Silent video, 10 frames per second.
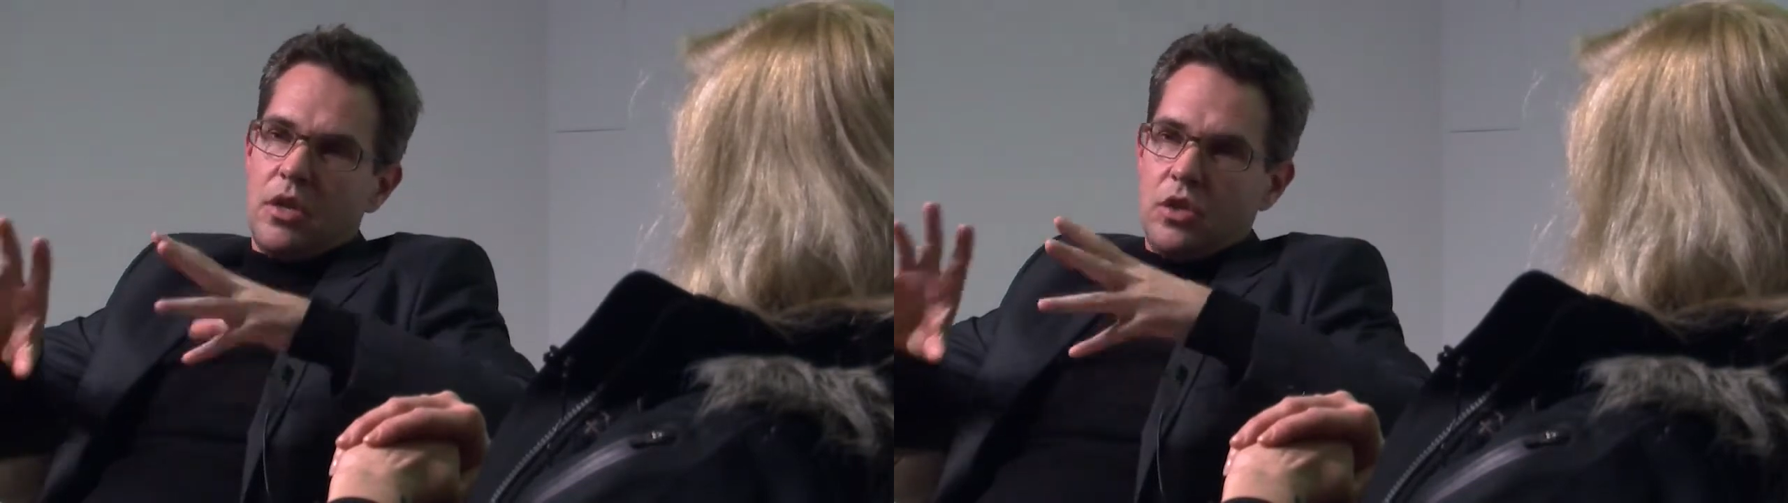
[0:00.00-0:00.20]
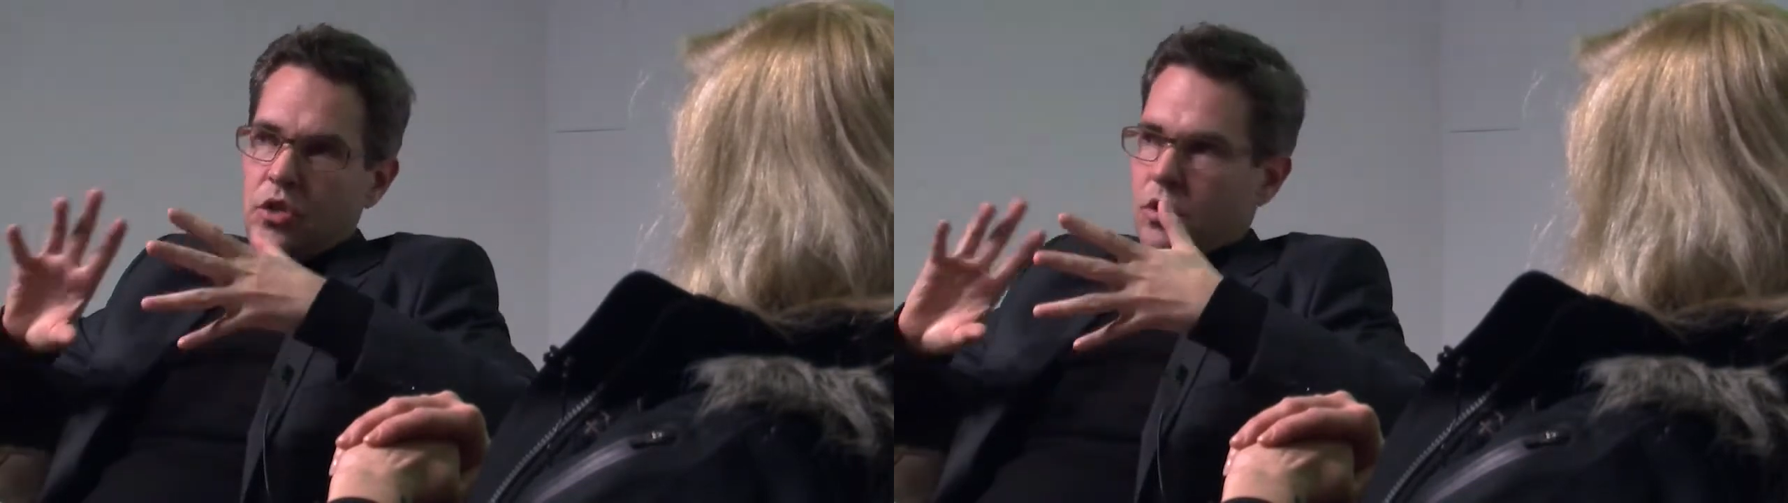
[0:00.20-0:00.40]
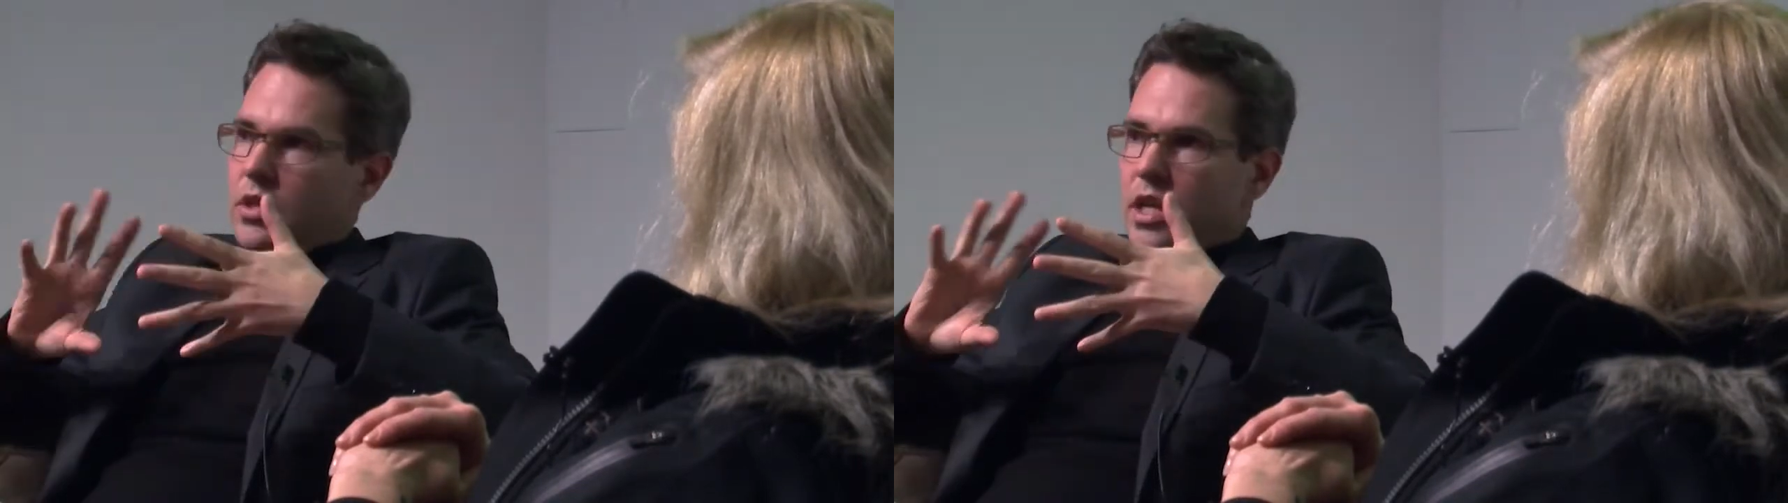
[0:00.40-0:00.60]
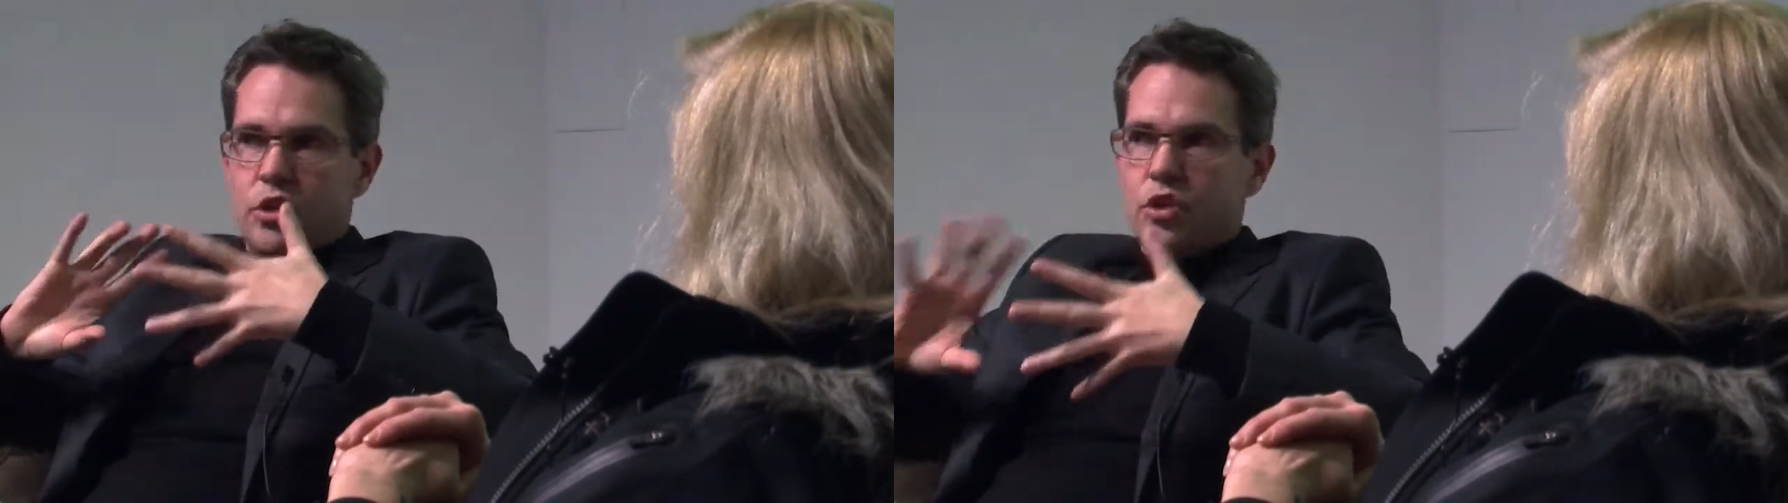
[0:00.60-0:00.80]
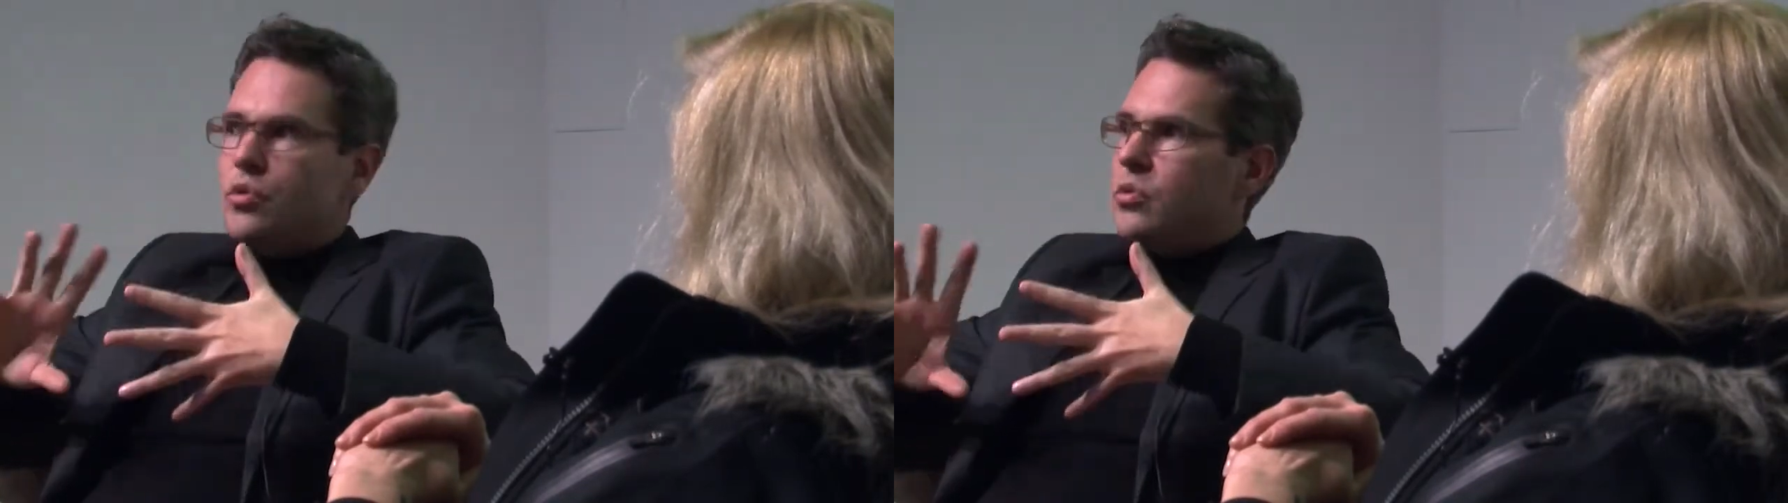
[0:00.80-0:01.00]
So they
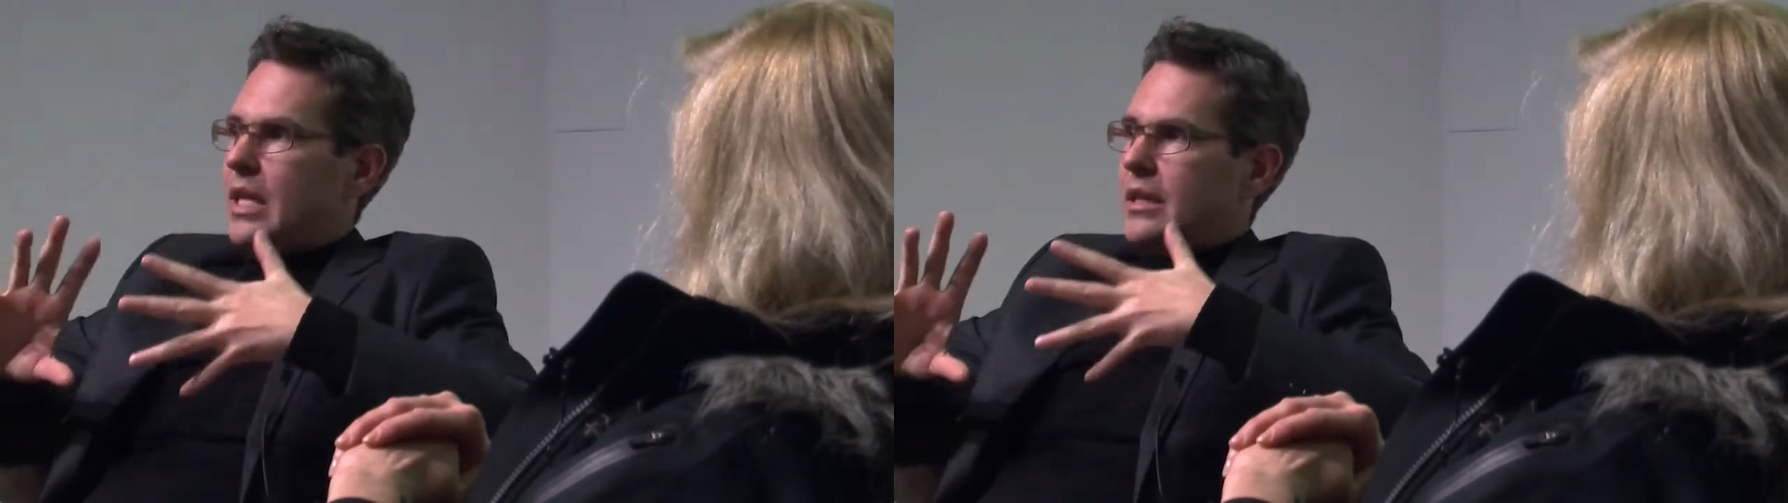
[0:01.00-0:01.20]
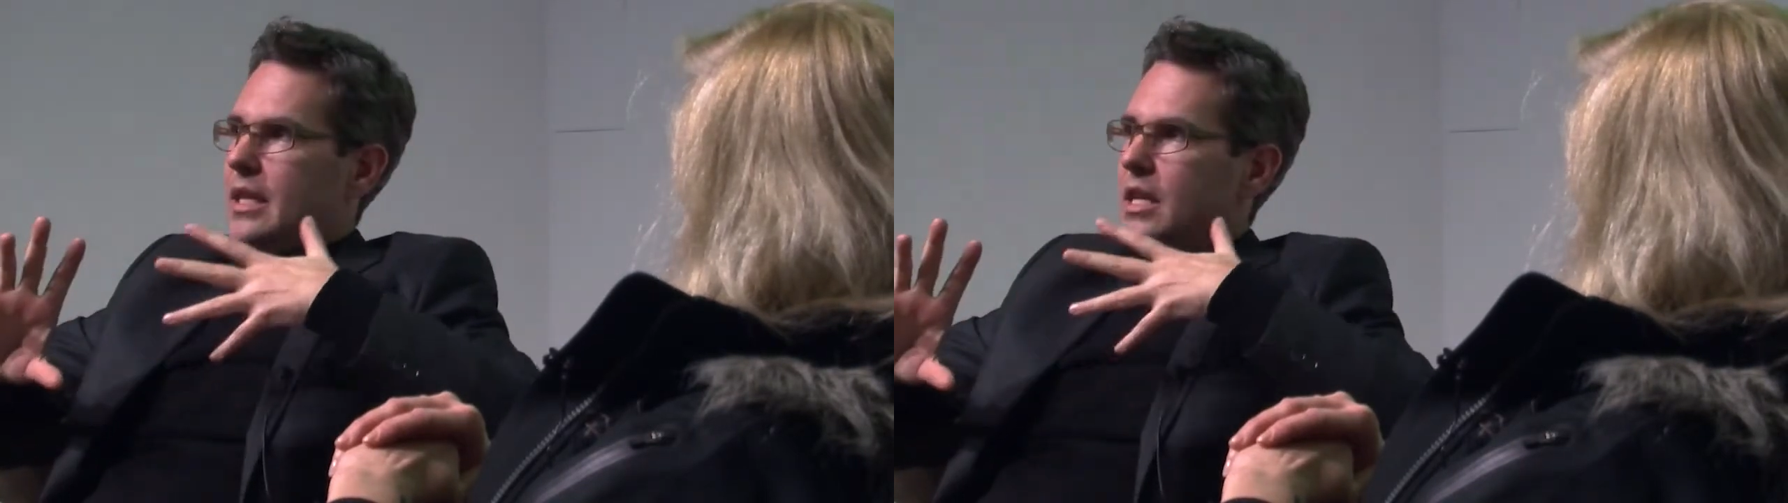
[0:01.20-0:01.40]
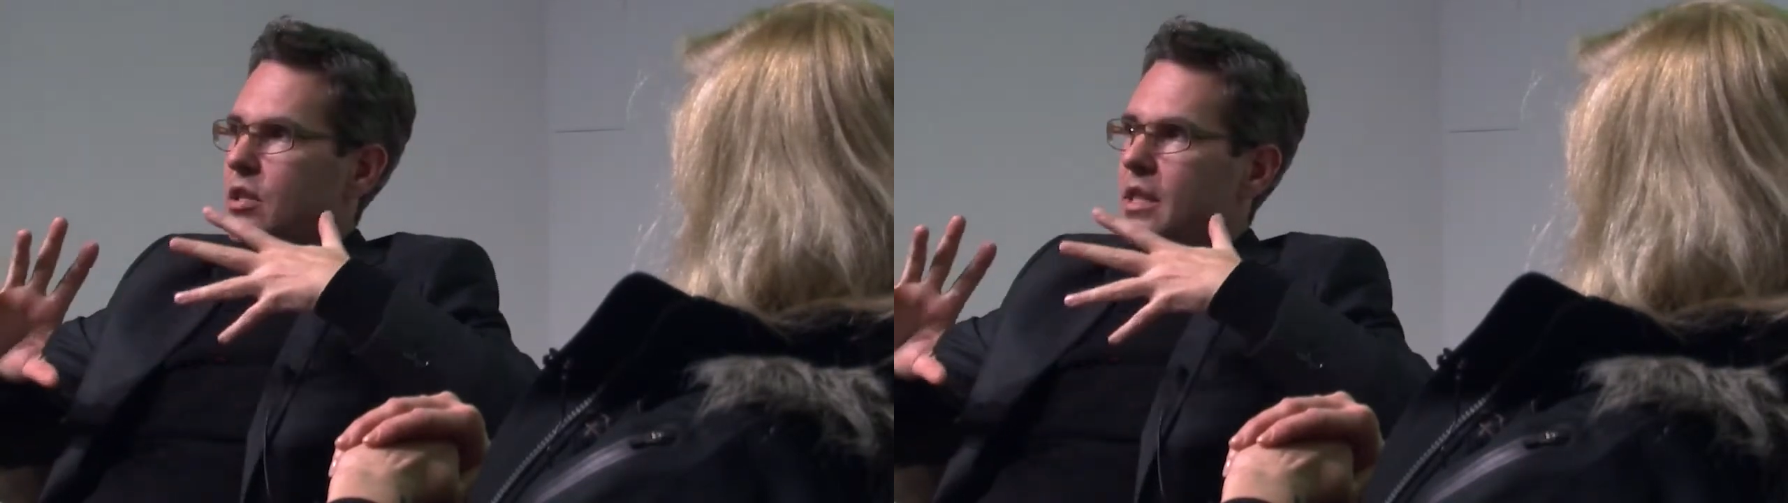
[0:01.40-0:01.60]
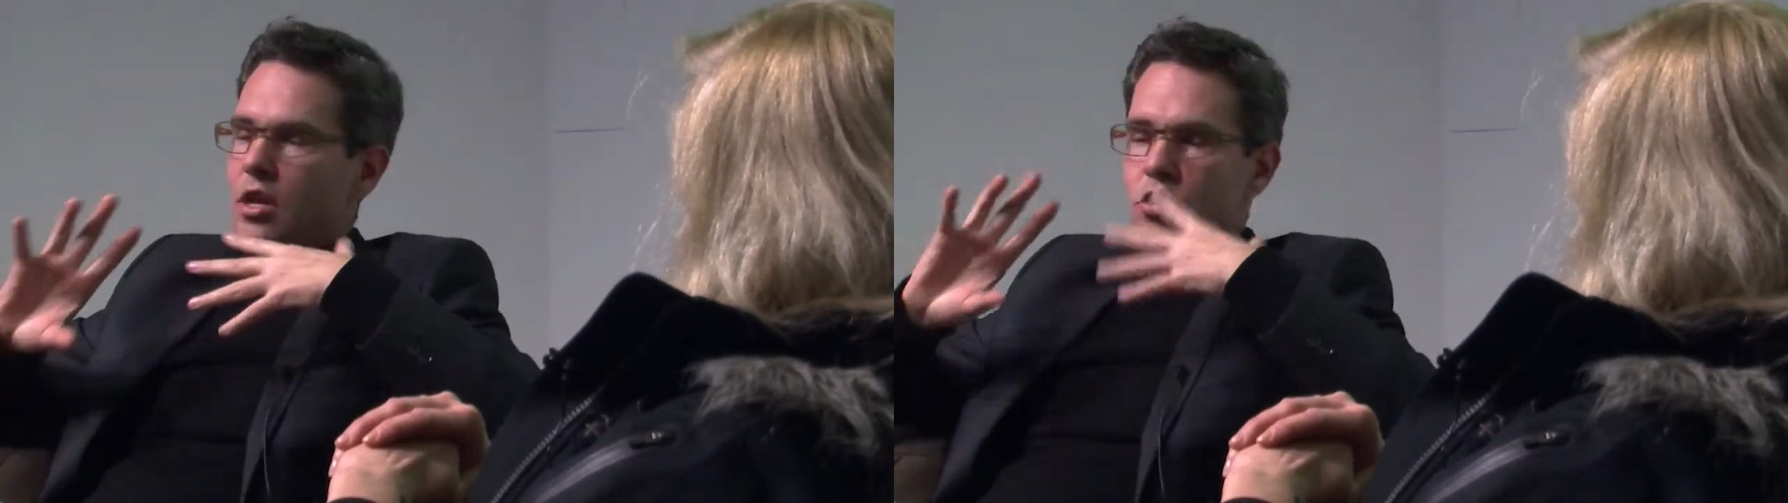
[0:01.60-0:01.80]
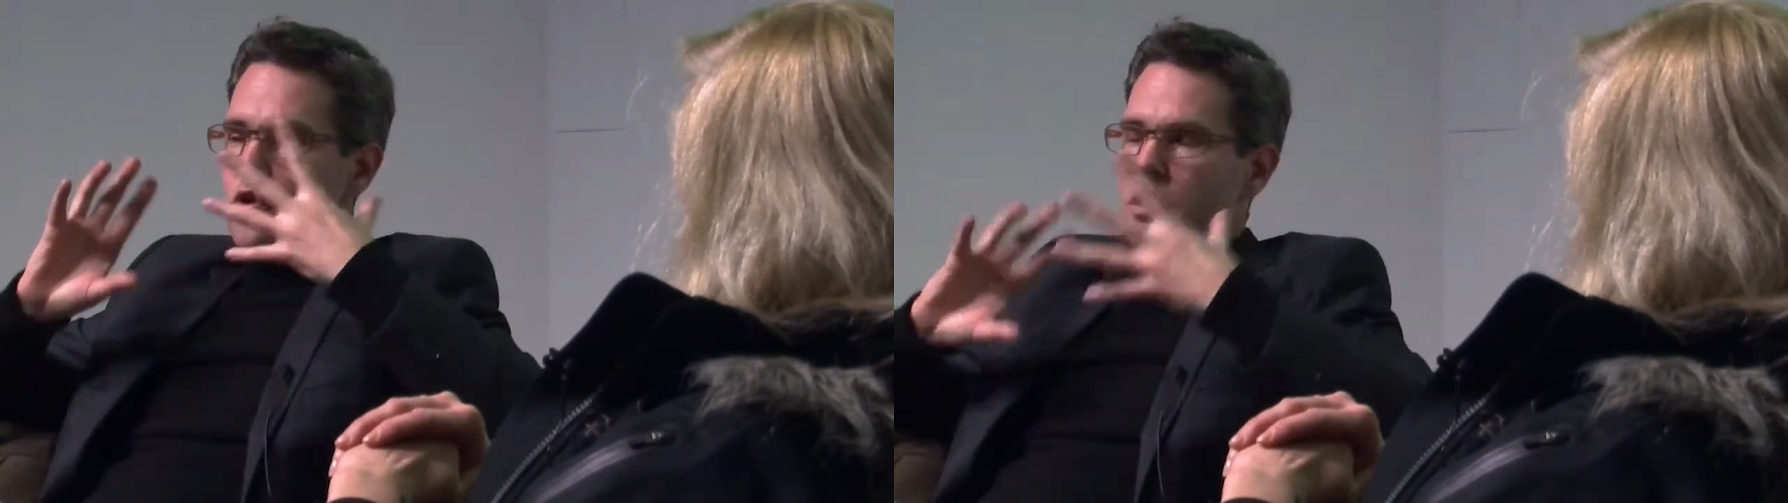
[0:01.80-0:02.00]
knew that they, they
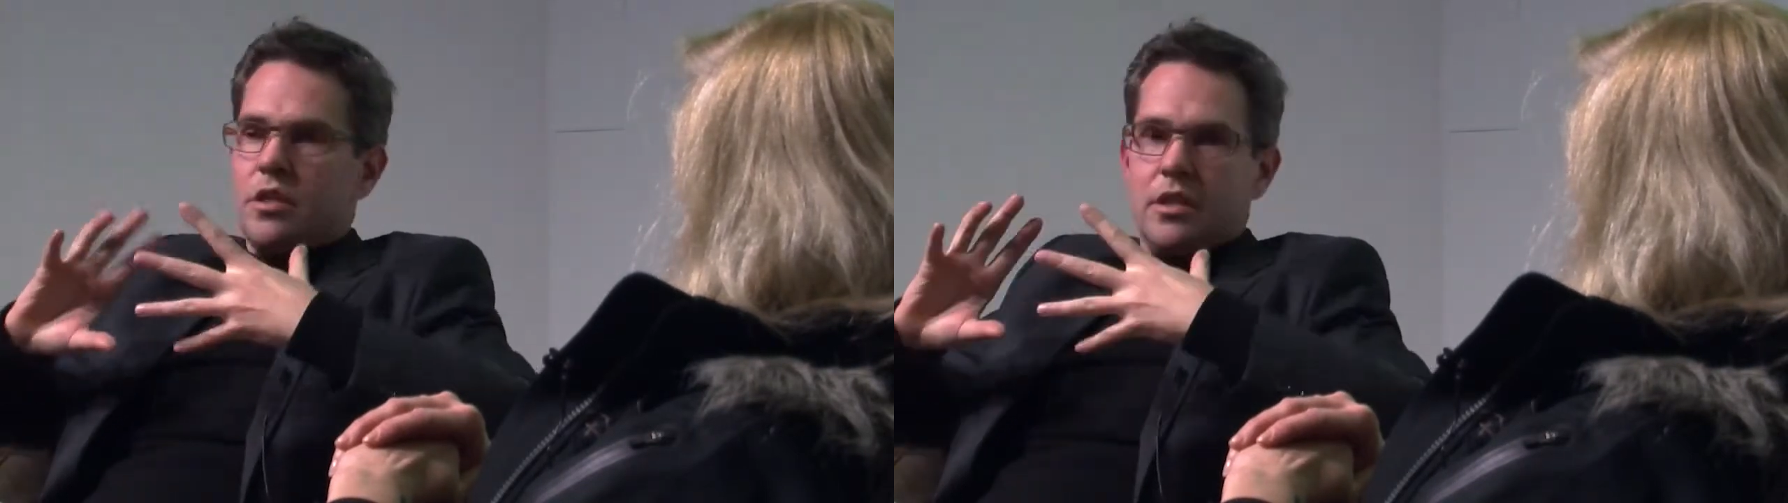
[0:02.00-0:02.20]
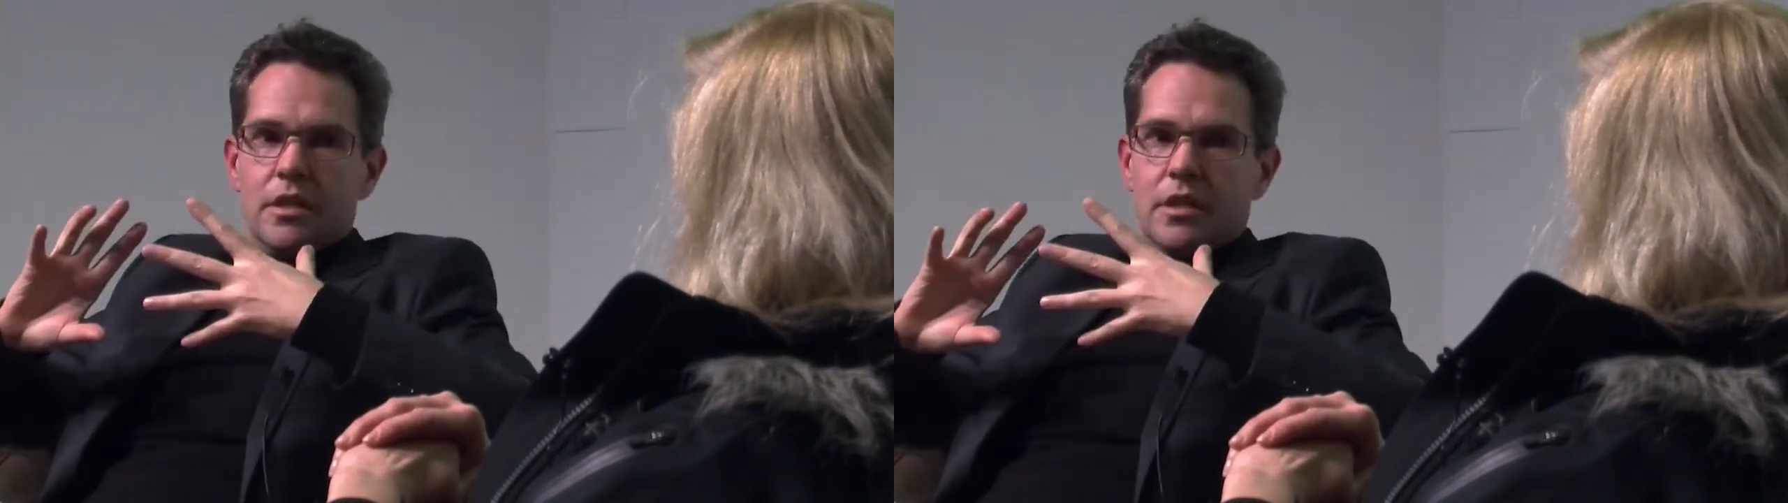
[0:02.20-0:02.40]
couldn't